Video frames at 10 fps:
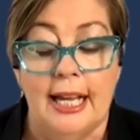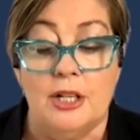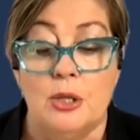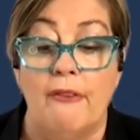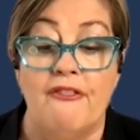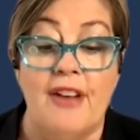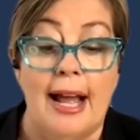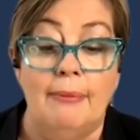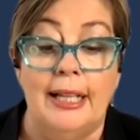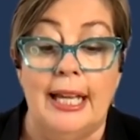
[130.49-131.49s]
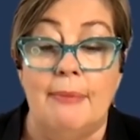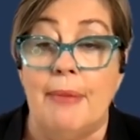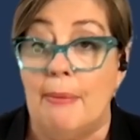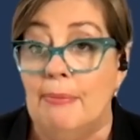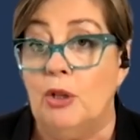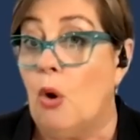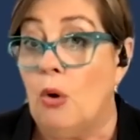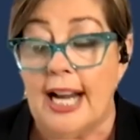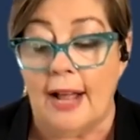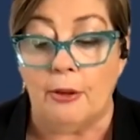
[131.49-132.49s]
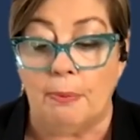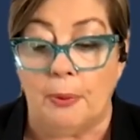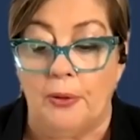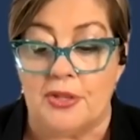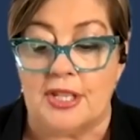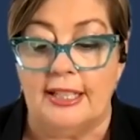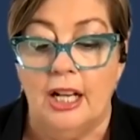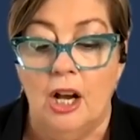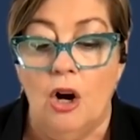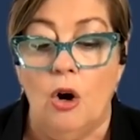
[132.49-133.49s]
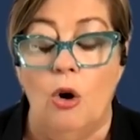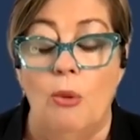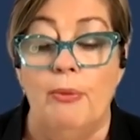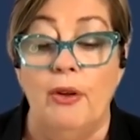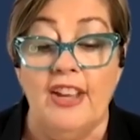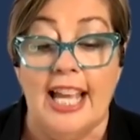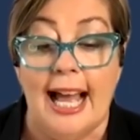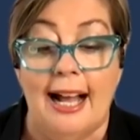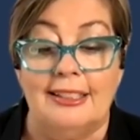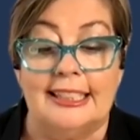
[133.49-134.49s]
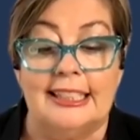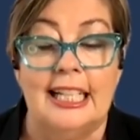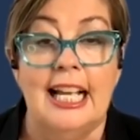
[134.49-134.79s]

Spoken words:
to a family member or another person, or moving house,